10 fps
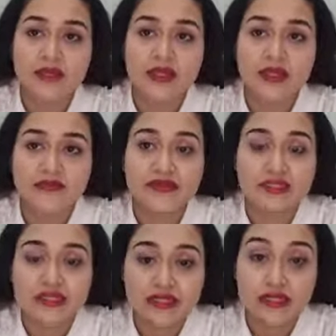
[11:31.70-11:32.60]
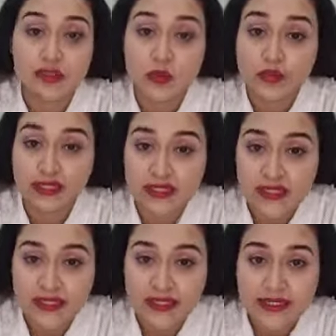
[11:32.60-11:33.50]
If the skin is too
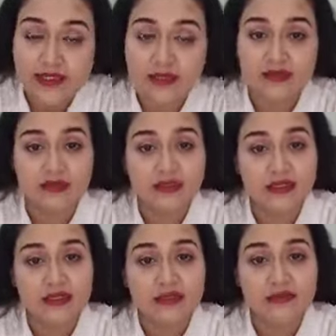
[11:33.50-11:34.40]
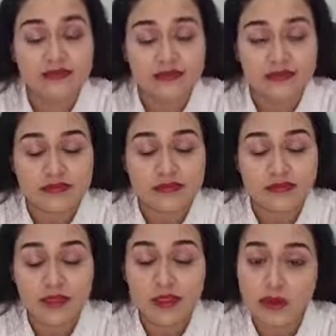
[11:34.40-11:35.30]
irritated, then
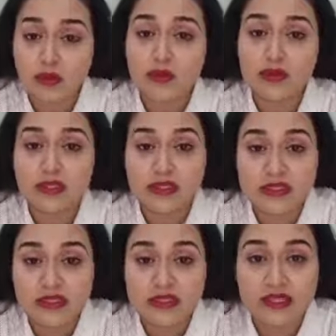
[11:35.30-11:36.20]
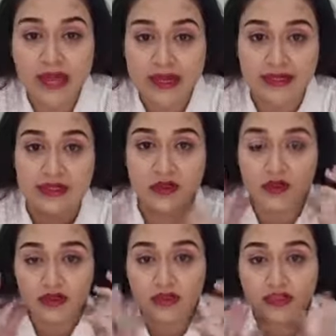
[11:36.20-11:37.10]
you could see acne
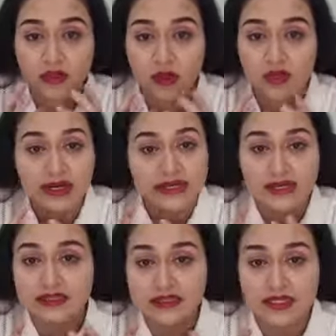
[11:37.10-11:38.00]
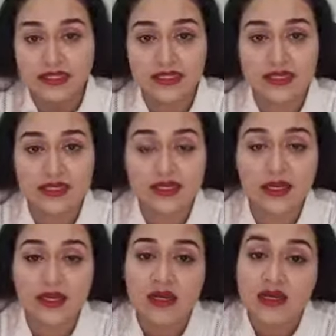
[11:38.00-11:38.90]
on your jawline and the chin area.
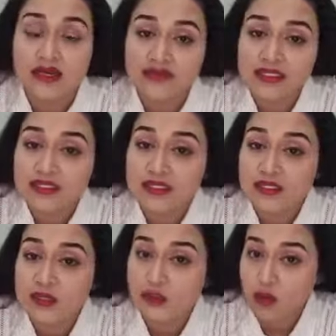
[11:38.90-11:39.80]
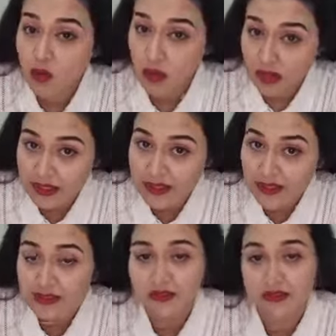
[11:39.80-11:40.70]
If the skin is too oily,
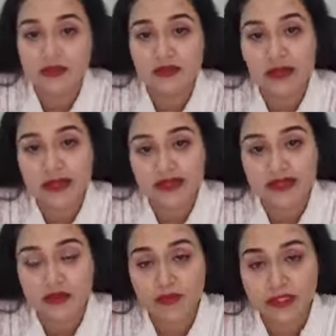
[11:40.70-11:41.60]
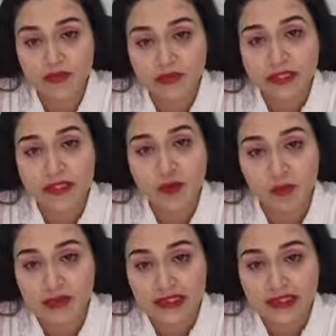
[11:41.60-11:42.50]
the acneiform eruptions
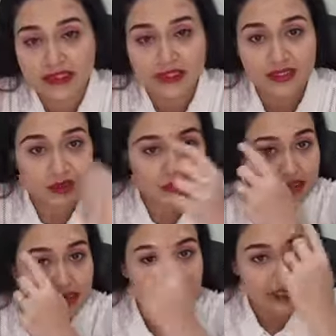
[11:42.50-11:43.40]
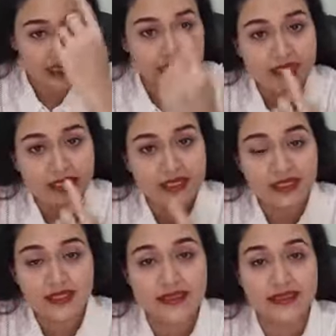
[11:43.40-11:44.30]
commonly seen on the T
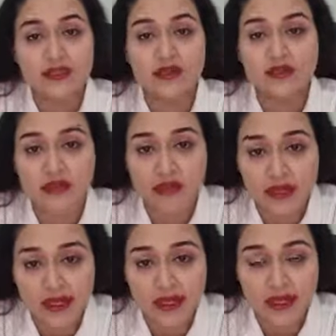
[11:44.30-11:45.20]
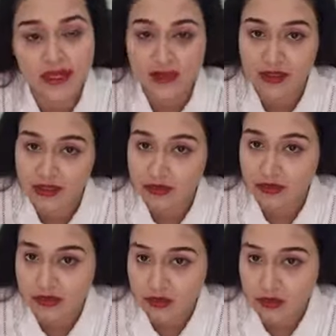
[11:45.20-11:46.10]
area, that is your forehead and
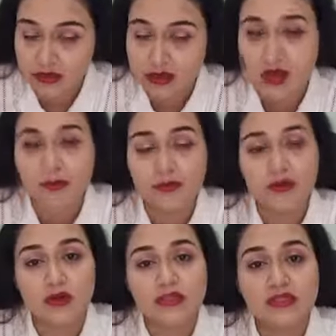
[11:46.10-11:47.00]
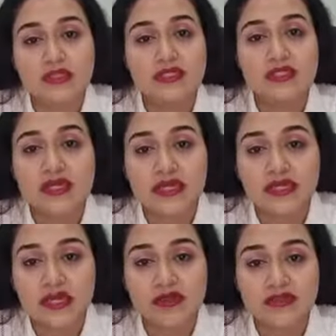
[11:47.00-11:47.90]
around the nose, because this is the
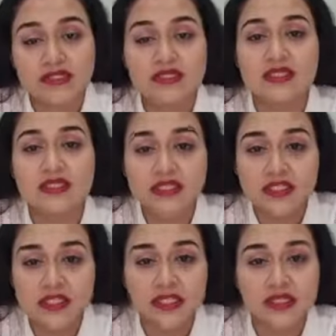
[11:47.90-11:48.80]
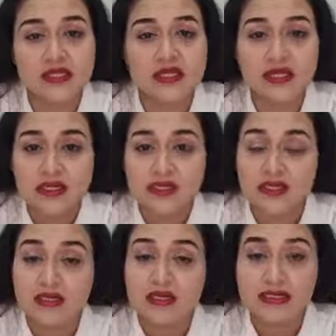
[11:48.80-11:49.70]
area which is rich in
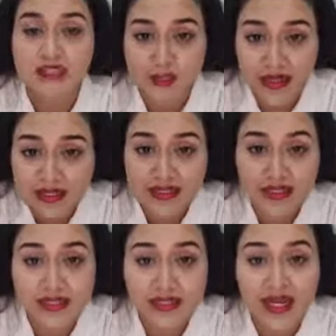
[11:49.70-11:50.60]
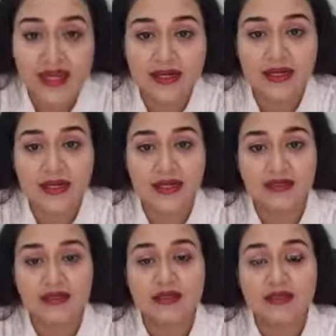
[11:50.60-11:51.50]
sebaceous gland,
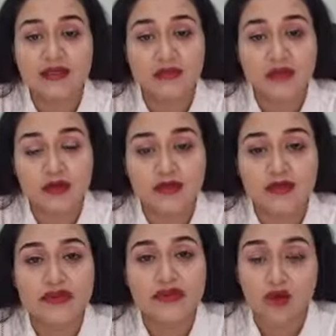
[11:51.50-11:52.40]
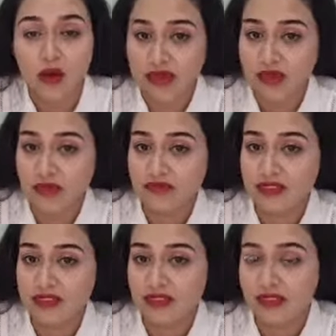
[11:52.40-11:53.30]
and because of the clogging of
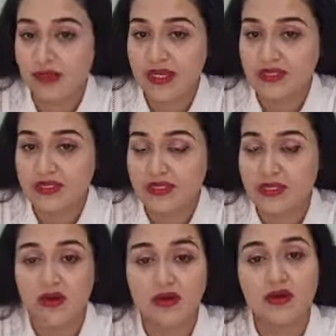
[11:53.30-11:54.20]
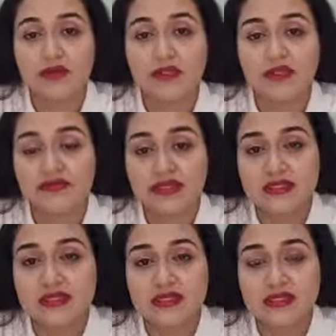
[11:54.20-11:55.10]
this sebaceous gland or the
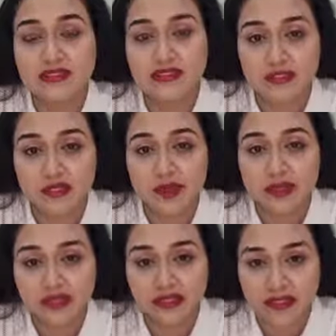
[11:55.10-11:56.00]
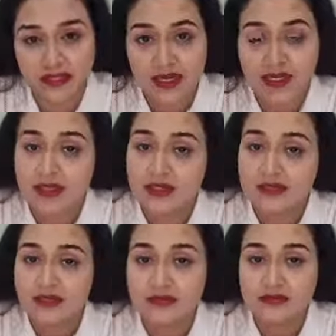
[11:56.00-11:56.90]
infection in this sebaceous gland,
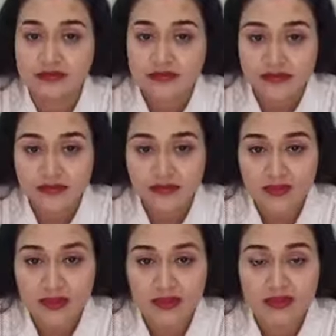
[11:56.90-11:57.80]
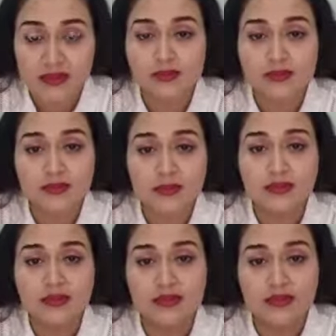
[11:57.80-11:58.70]
there could be
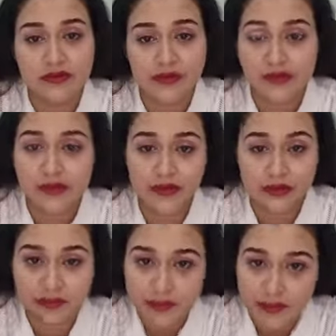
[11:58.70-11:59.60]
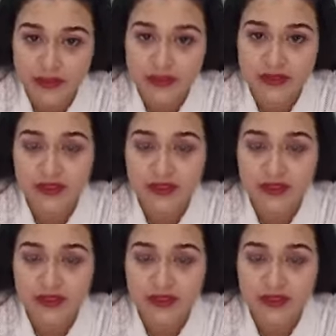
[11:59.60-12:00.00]
development of pimples.